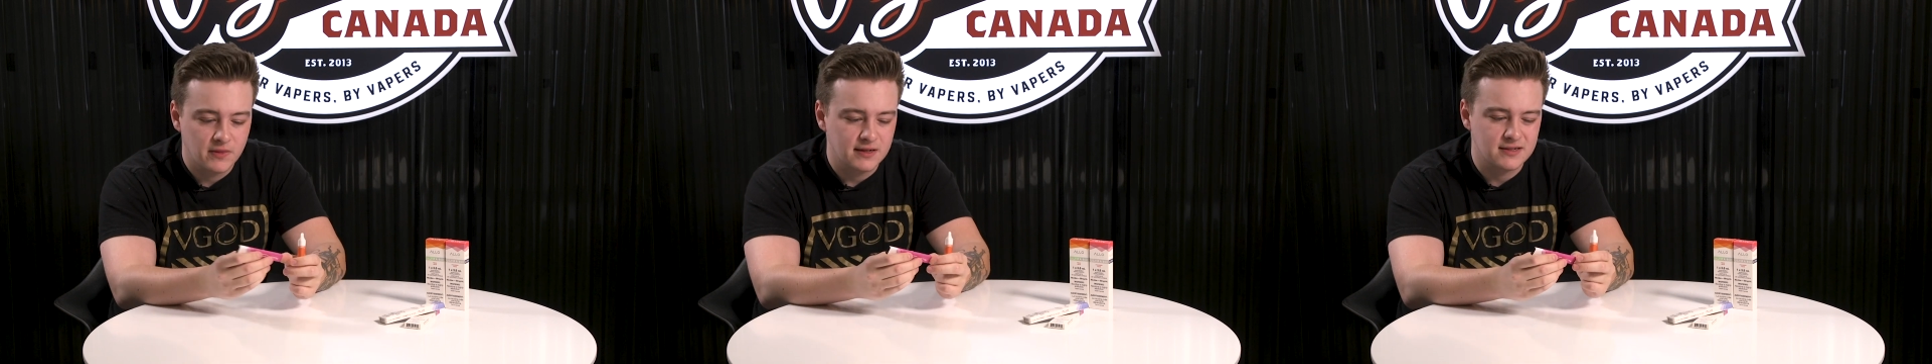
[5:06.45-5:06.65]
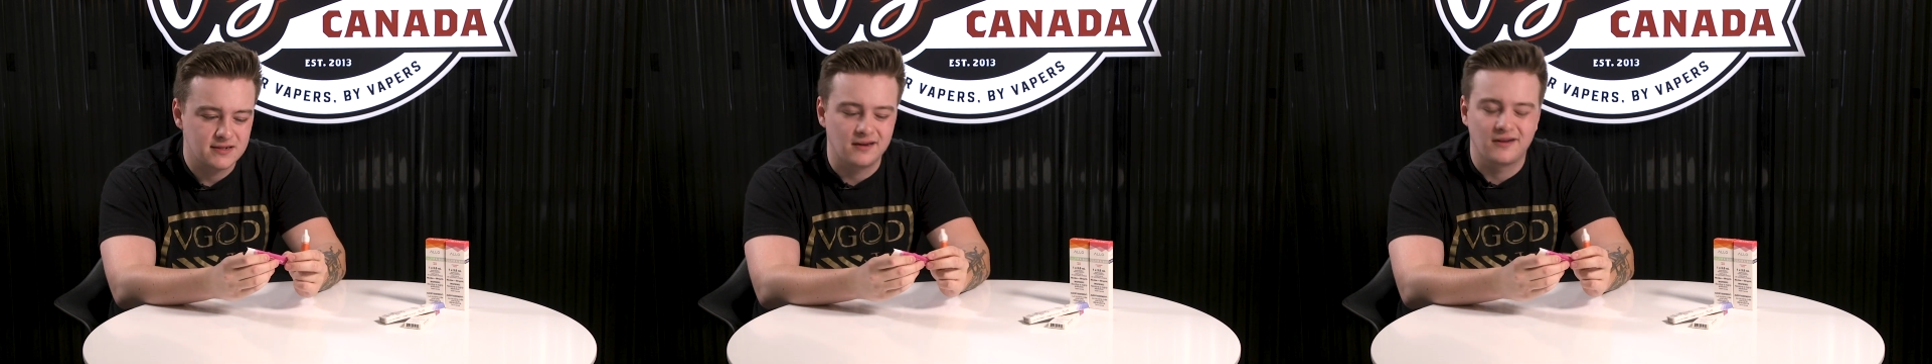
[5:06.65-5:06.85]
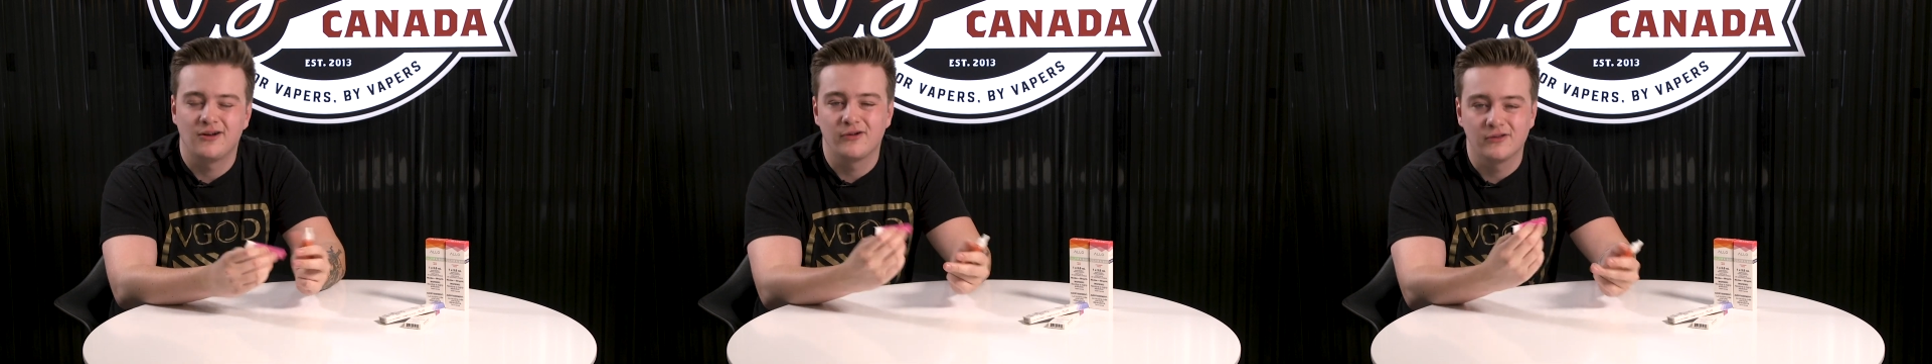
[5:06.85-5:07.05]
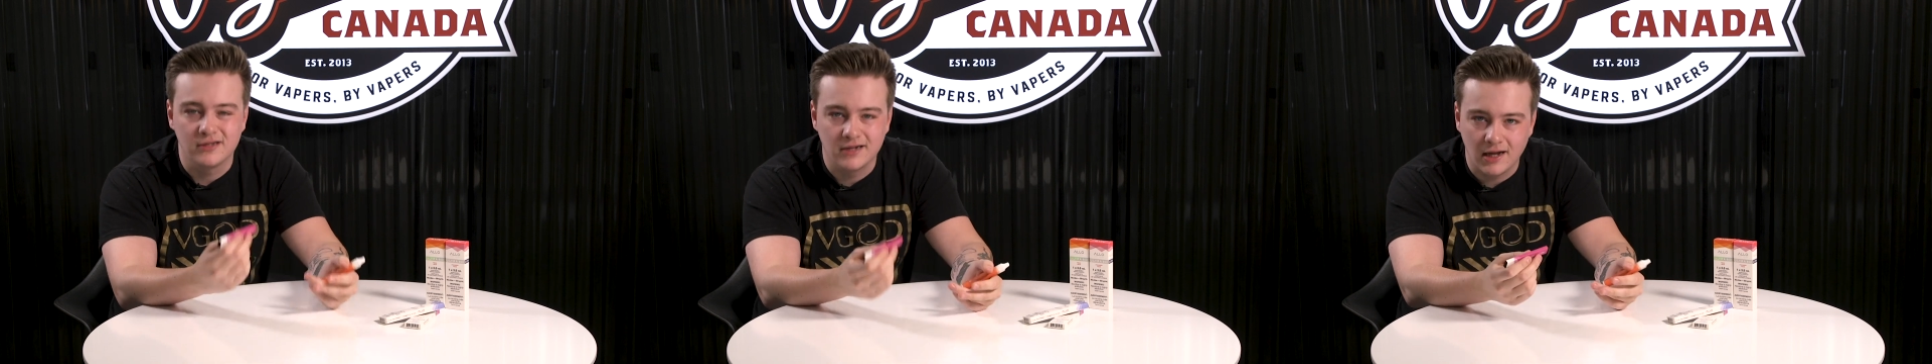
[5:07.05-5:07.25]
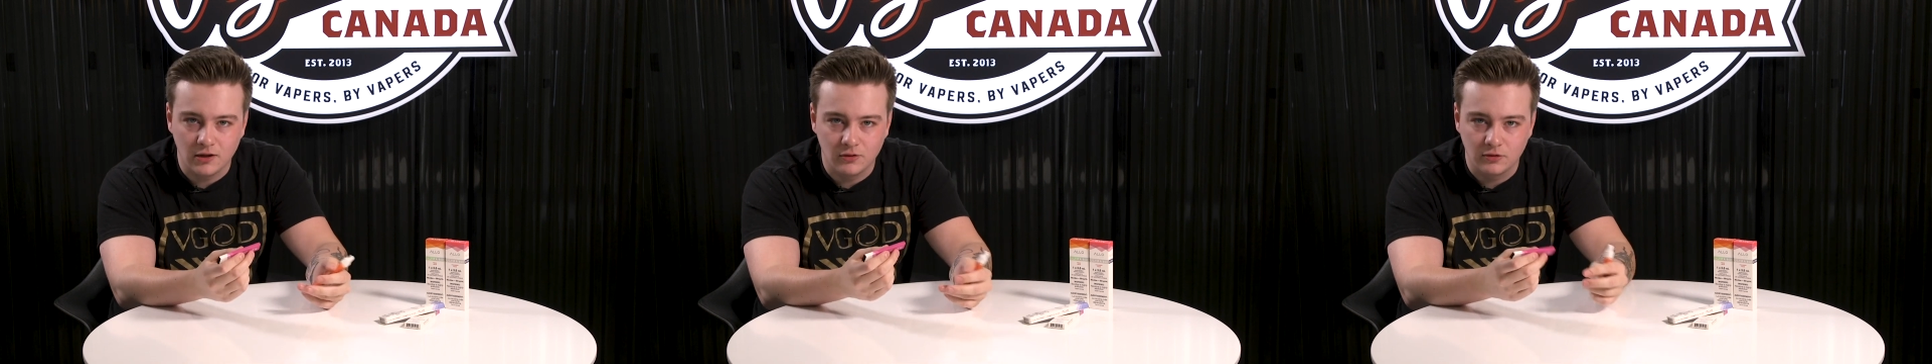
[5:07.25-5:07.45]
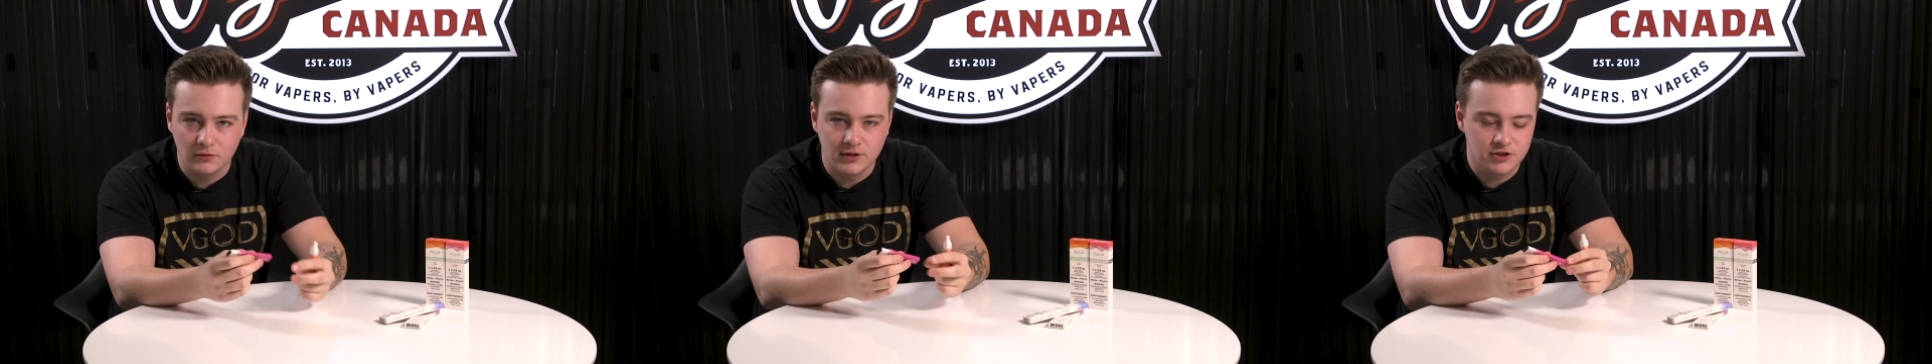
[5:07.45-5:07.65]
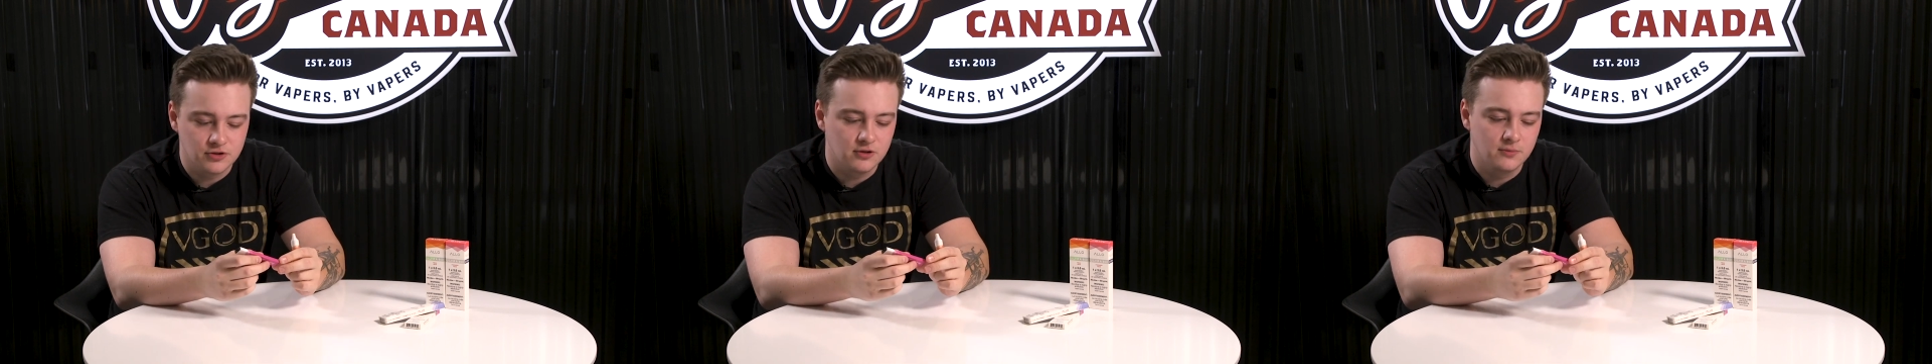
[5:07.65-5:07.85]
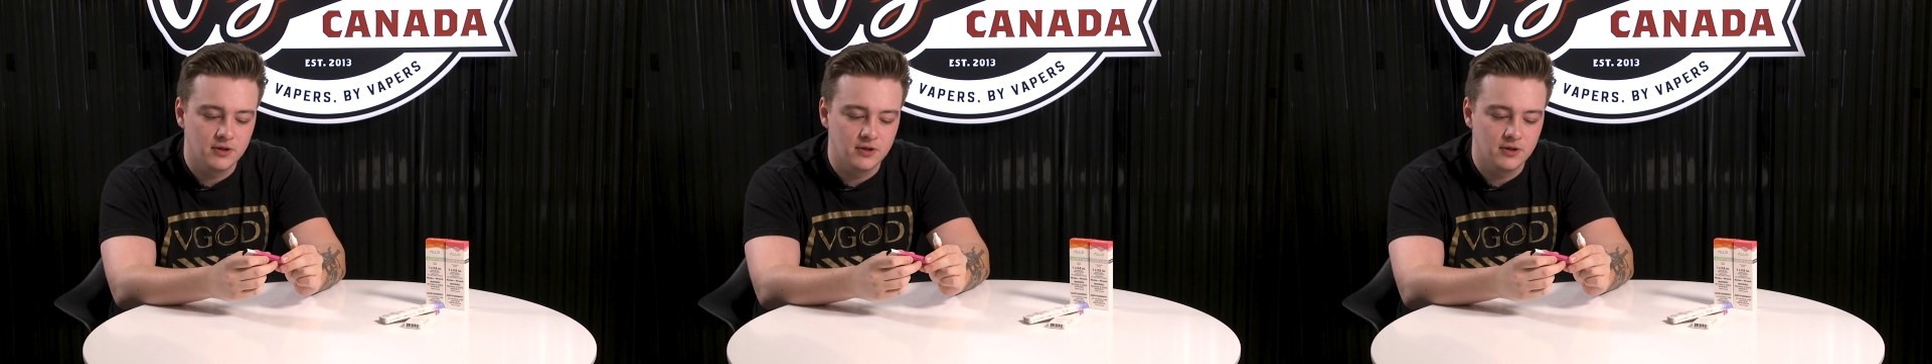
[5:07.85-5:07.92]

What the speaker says: It's not called the Allo Original,